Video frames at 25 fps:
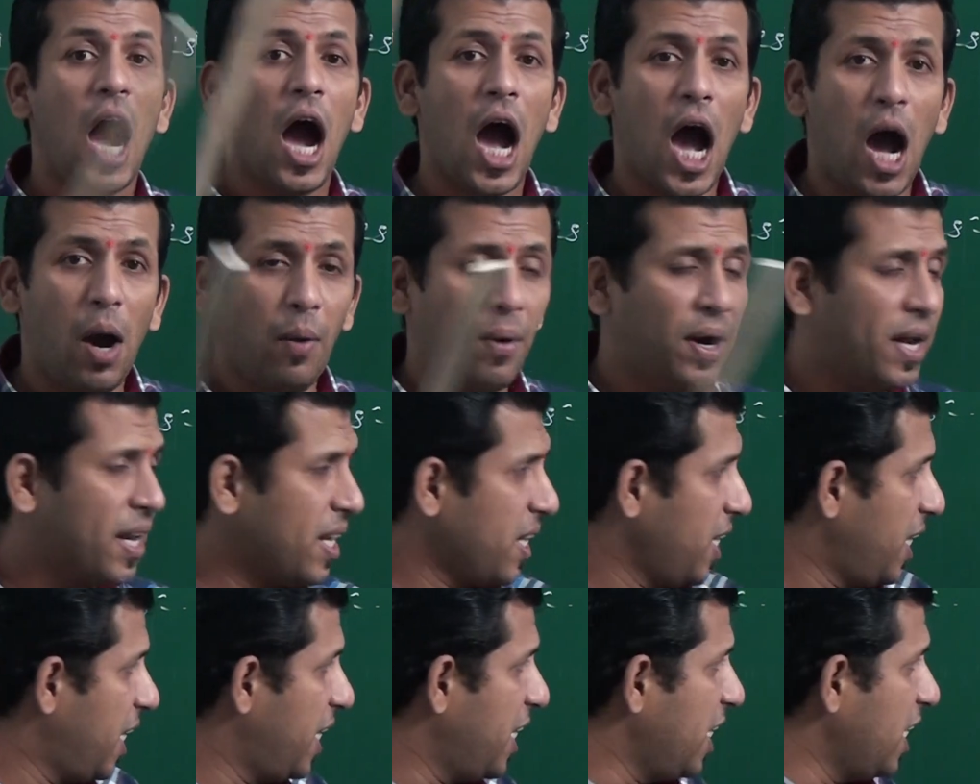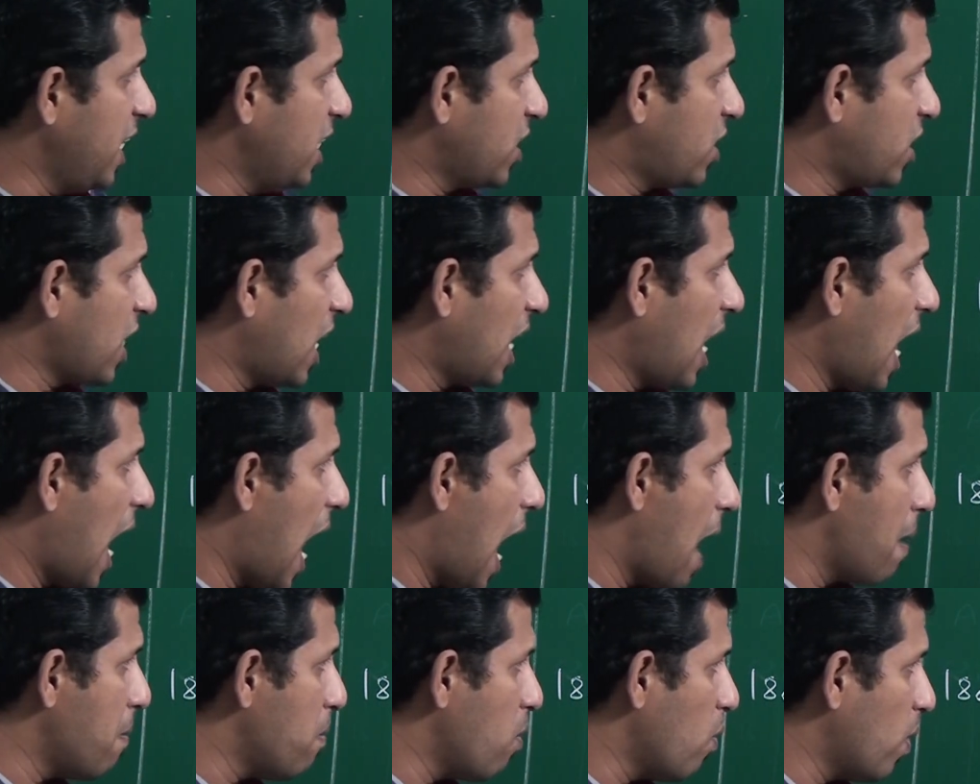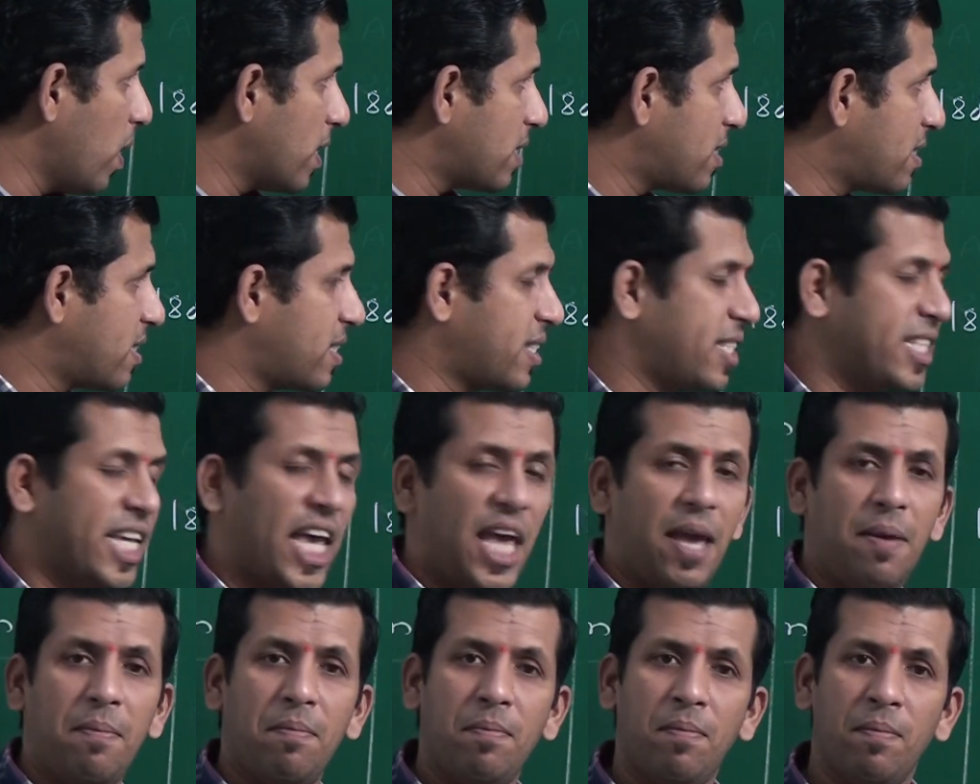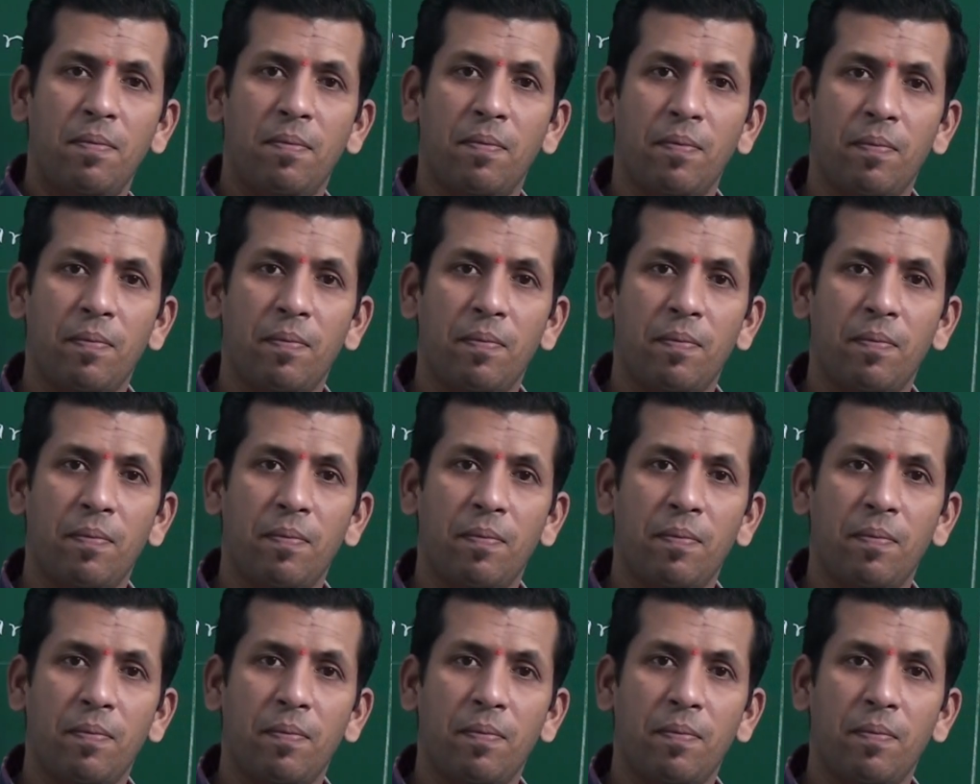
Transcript: Our initial arm was same.